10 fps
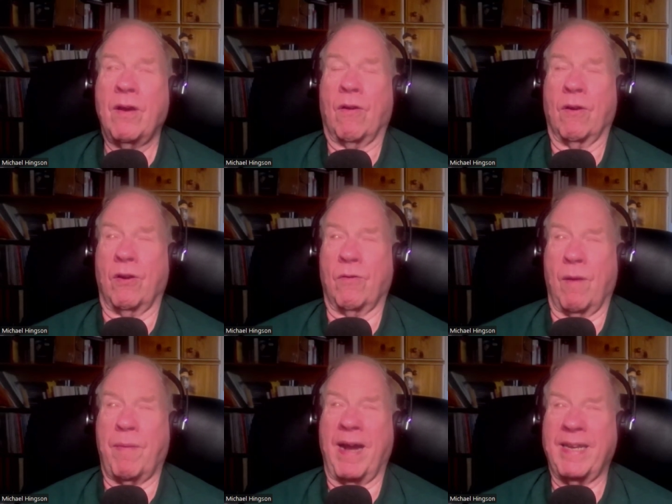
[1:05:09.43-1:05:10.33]
or go to our
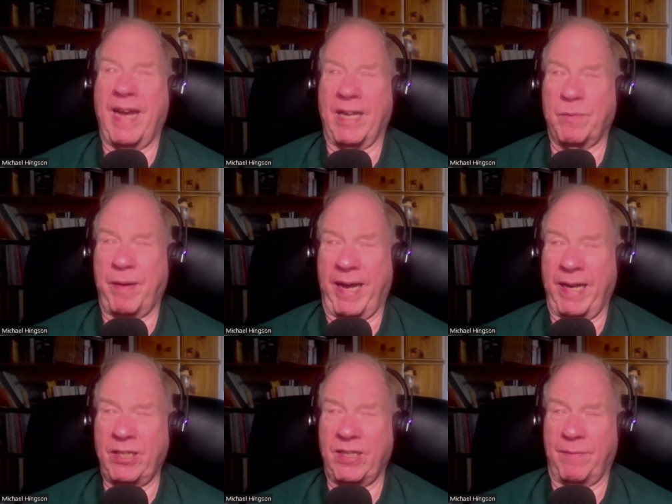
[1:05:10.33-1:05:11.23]
podcast
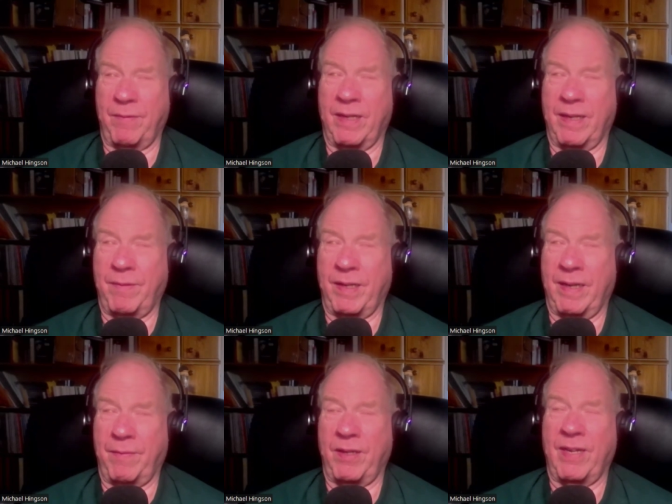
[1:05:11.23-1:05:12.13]
page,
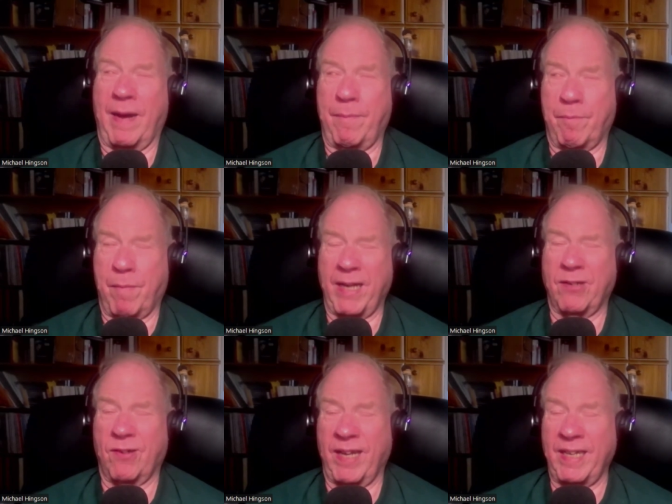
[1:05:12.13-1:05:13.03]

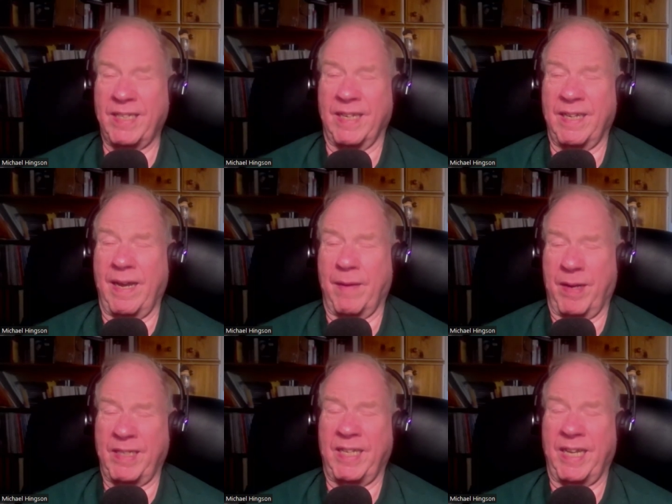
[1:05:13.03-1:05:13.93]
www.michaelhingson,
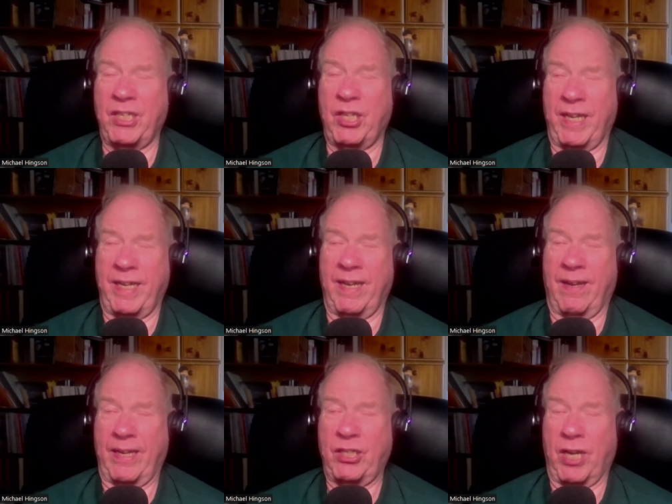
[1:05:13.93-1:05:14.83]

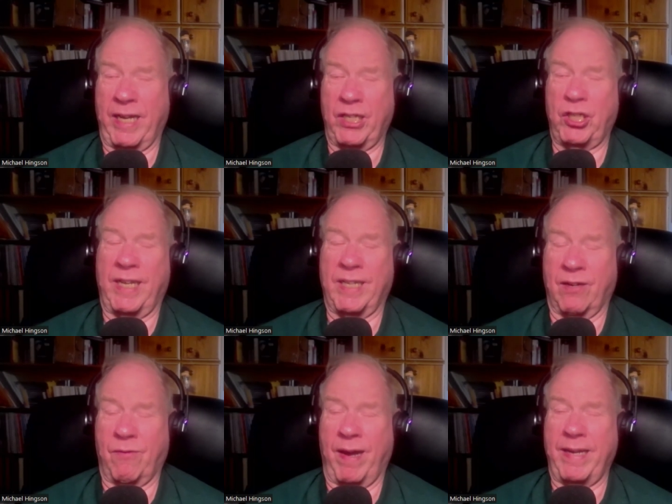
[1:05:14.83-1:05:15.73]

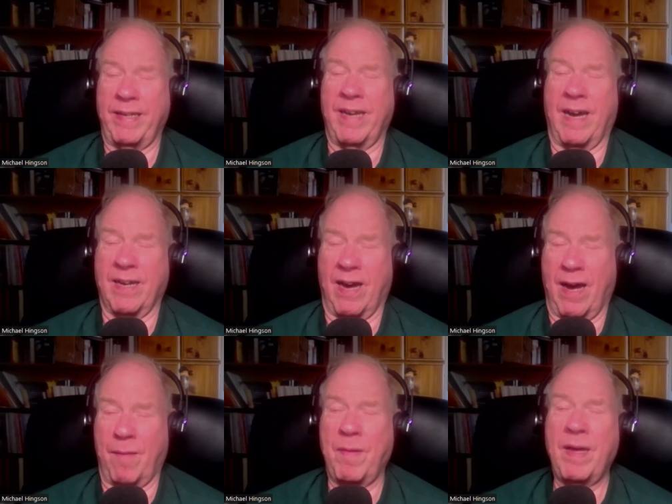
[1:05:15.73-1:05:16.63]
M-I-C-H-A-E-L-H-I-N-G-S-O-N dot
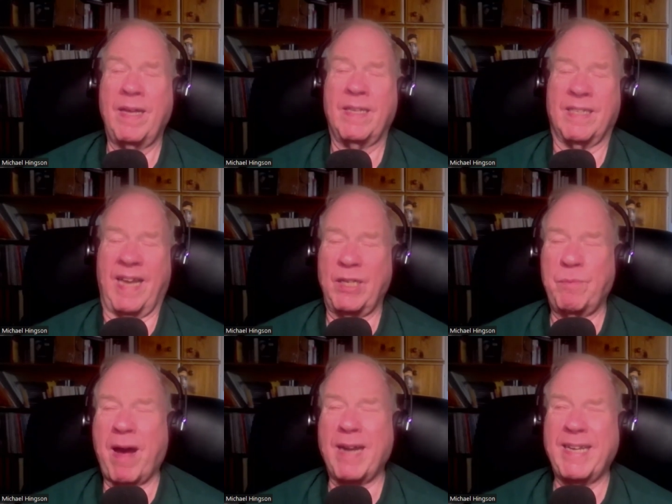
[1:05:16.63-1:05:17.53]
com slash
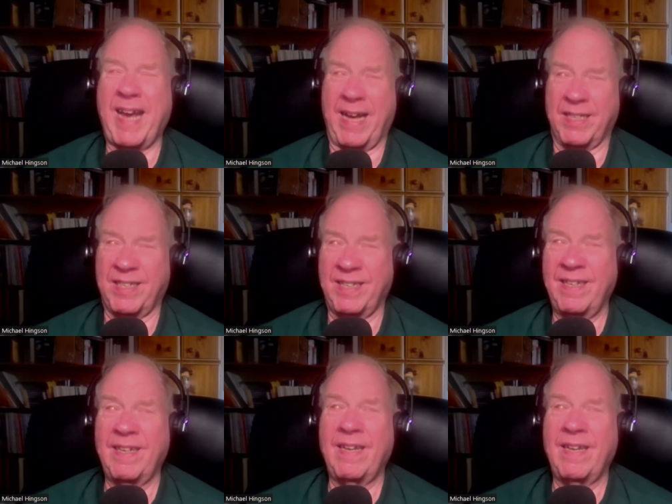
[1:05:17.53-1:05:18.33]
podcast.